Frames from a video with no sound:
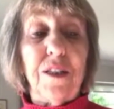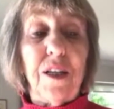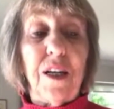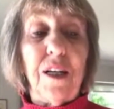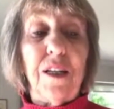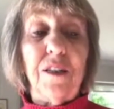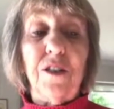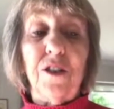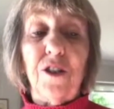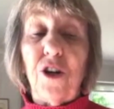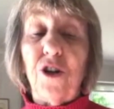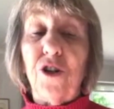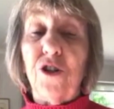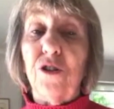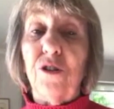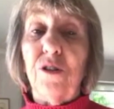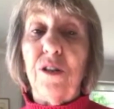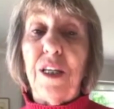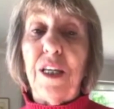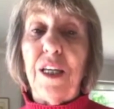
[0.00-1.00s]

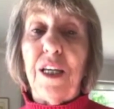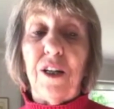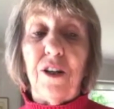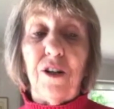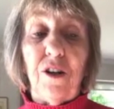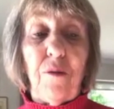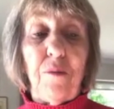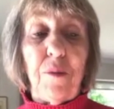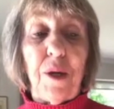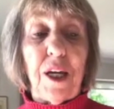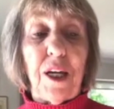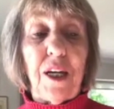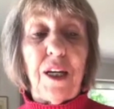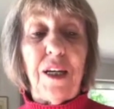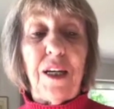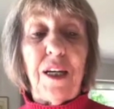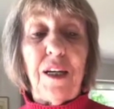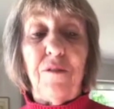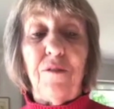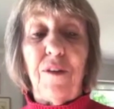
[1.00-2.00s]
social,
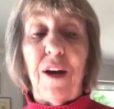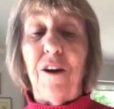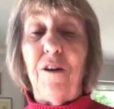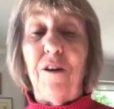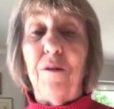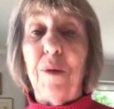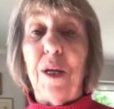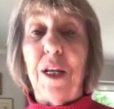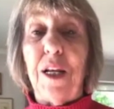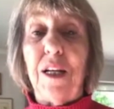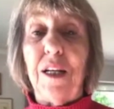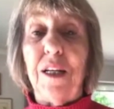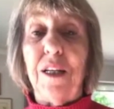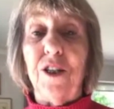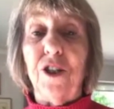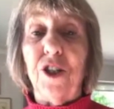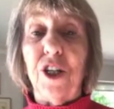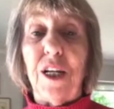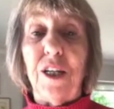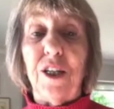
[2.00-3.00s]
economic, environmental,
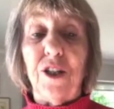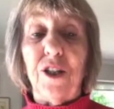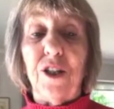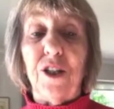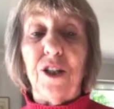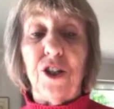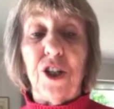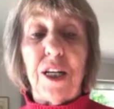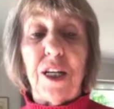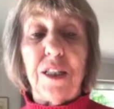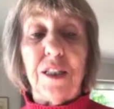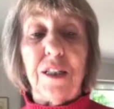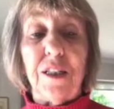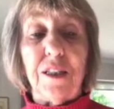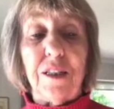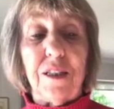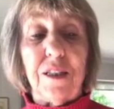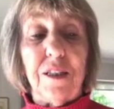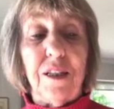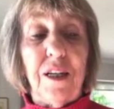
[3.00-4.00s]
and gender
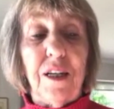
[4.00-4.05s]
justice,